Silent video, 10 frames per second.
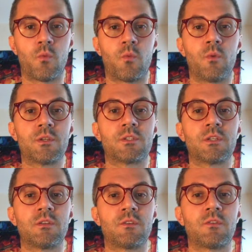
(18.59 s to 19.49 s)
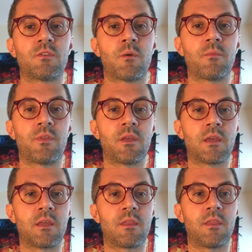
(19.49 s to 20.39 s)
which is
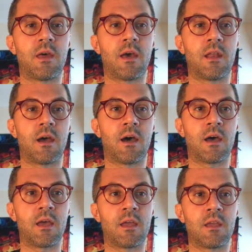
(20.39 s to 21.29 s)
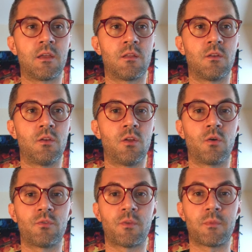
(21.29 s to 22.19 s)
something that I
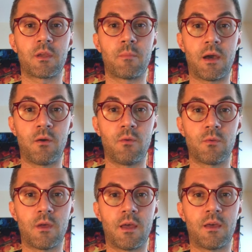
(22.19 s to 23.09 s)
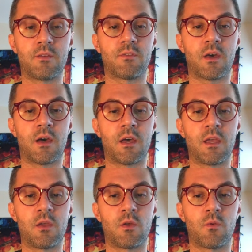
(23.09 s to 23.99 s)
know something about, as
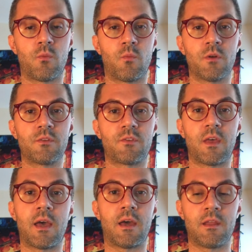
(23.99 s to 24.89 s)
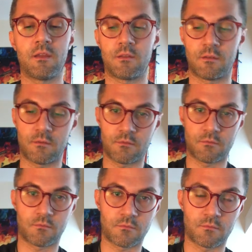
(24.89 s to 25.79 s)
I once had it.
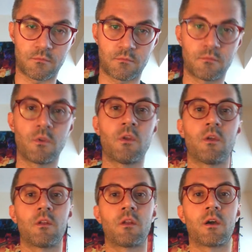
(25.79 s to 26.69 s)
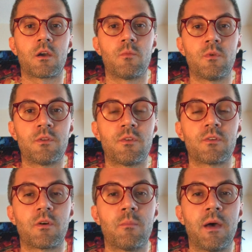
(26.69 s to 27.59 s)
Knock on wood, it
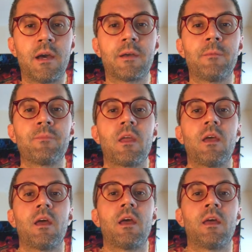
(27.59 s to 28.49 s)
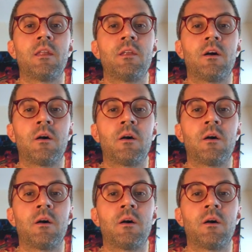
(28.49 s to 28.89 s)
doesn't come back, and